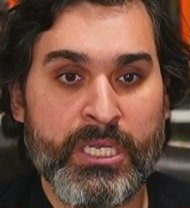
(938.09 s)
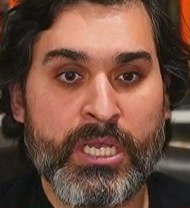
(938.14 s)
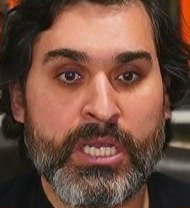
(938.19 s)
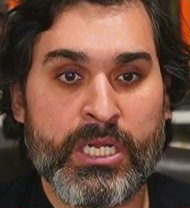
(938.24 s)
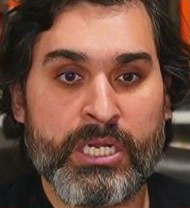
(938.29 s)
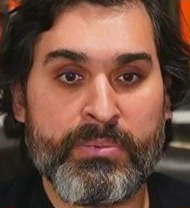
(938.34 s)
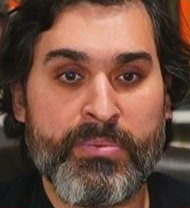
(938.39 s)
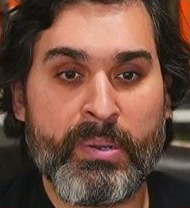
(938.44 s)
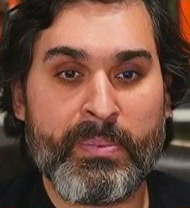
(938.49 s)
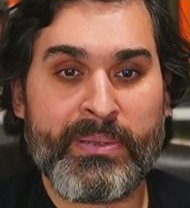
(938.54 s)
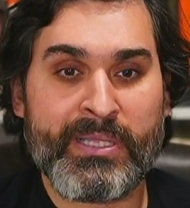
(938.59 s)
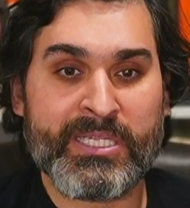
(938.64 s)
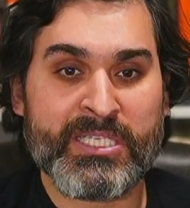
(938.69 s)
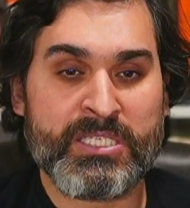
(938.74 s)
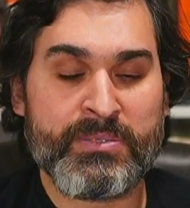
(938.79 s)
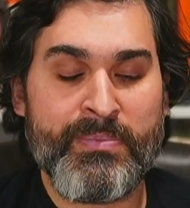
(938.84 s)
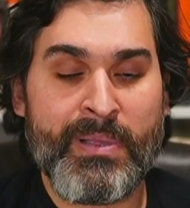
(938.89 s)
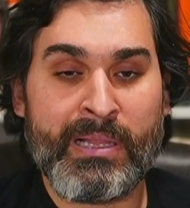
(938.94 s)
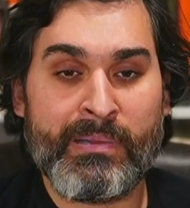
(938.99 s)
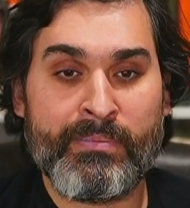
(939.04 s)
Republicans
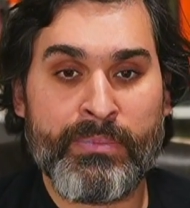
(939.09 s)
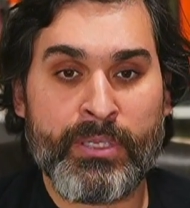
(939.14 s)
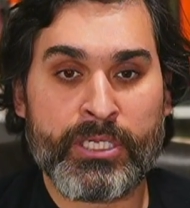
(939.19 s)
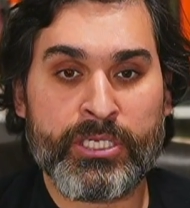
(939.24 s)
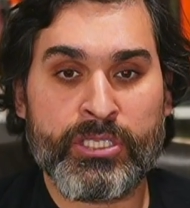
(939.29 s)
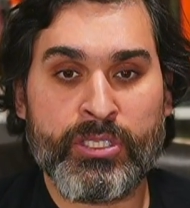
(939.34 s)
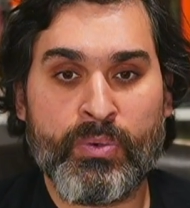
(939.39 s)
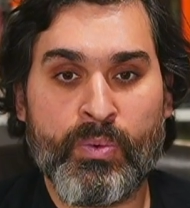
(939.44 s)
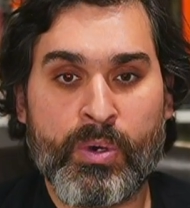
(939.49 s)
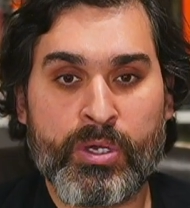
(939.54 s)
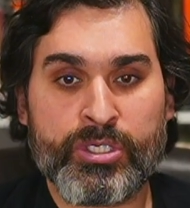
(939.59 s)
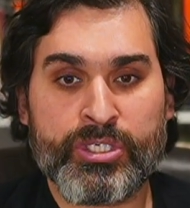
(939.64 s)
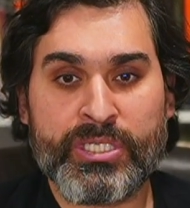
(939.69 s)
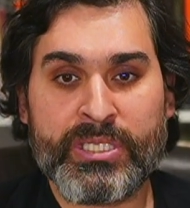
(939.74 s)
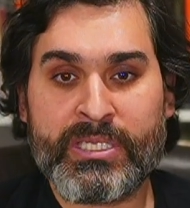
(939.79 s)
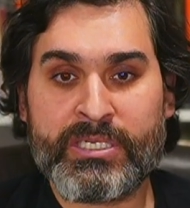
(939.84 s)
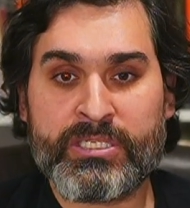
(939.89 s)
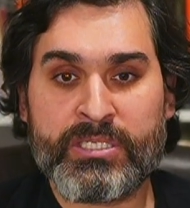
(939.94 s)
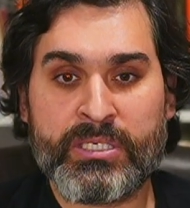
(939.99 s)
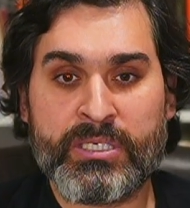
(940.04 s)
smell blood in the water and
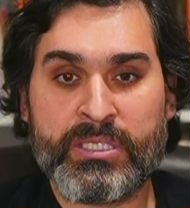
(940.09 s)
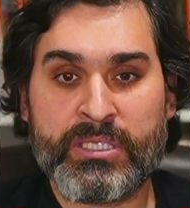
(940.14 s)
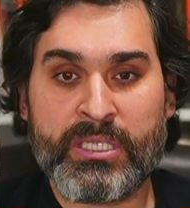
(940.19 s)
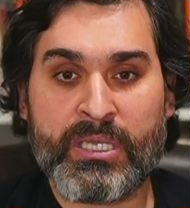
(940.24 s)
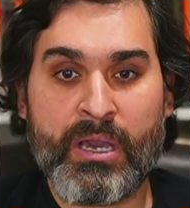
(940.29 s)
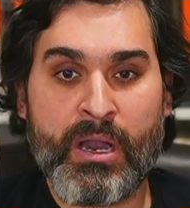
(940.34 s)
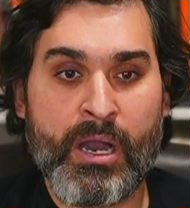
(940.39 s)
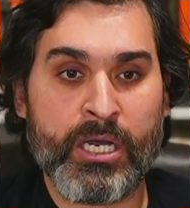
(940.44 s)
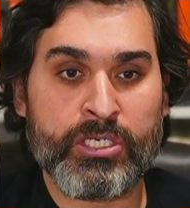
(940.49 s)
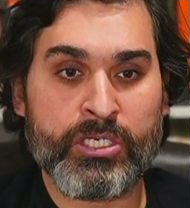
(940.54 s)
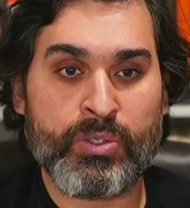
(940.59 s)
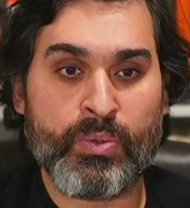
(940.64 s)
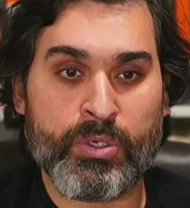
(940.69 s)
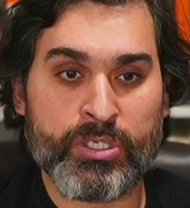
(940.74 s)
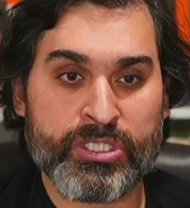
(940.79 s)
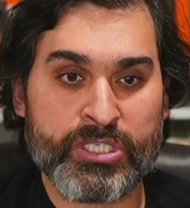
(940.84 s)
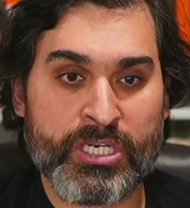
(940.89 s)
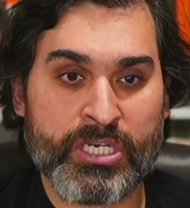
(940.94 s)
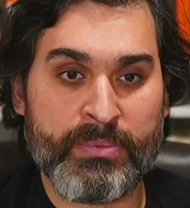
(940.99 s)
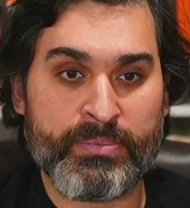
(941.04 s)
are turning hard
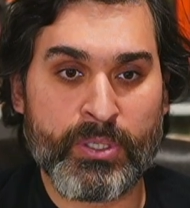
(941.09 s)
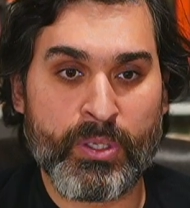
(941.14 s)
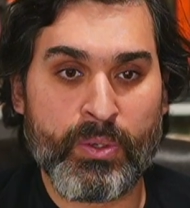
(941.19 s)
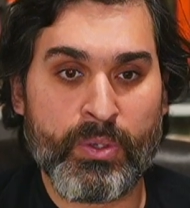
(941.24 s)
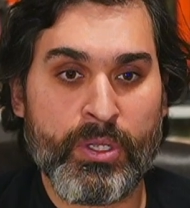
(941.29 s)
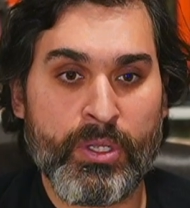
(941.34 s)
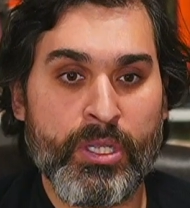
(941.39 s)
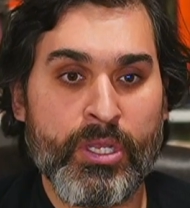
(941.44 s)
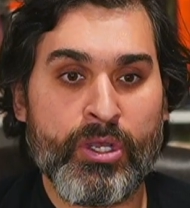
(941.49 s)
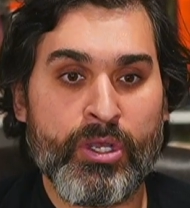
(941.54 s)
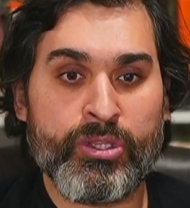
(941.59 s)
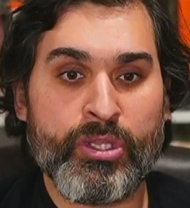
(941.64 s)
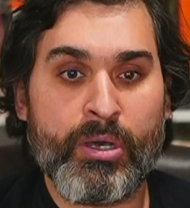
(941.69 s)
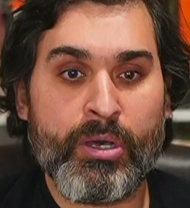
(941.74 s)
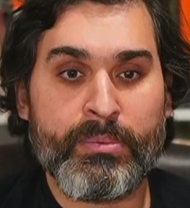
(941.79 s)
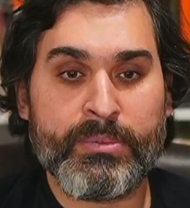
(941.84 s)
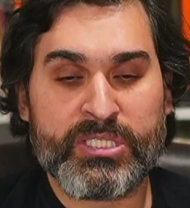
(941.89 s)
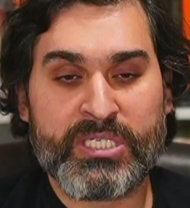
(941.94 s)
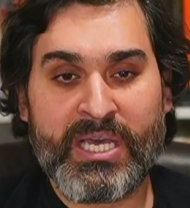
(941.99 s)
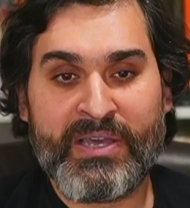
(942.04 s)
towards crypto. Not
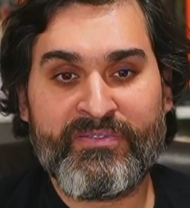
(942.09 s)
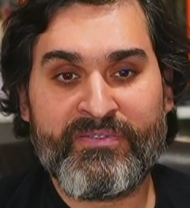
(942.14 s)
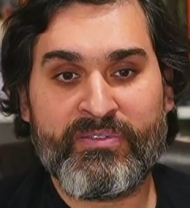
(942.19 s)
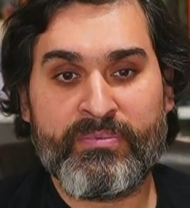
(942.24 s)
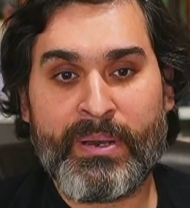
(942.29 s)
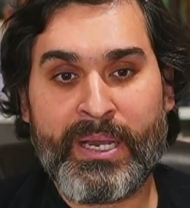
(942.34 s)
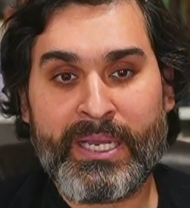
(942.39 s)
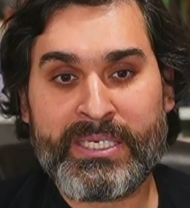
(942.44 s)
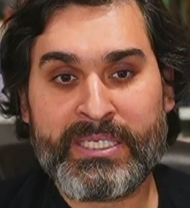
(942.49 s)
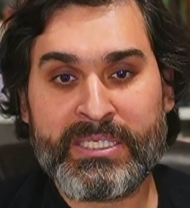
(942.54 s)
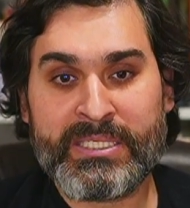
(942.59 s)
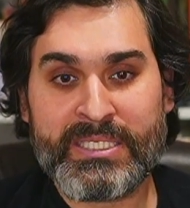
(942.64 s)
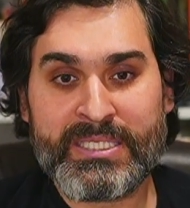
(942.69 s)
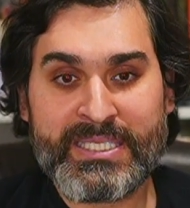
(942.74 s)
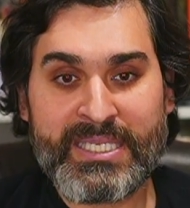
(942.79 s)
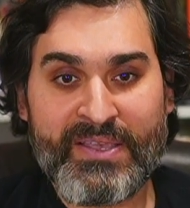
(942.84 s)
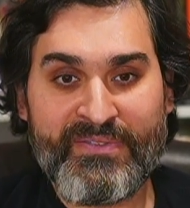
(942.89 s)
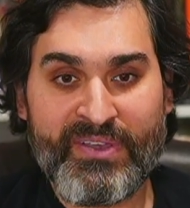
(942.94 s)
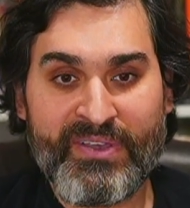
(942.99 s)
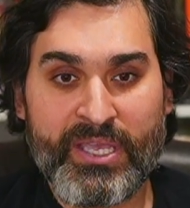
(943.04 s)
much time for Biden to
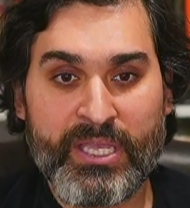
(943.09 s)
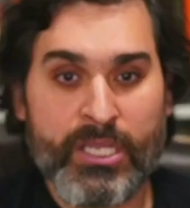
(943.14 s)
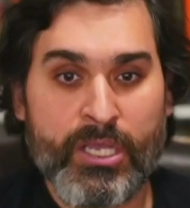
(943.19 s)
save it.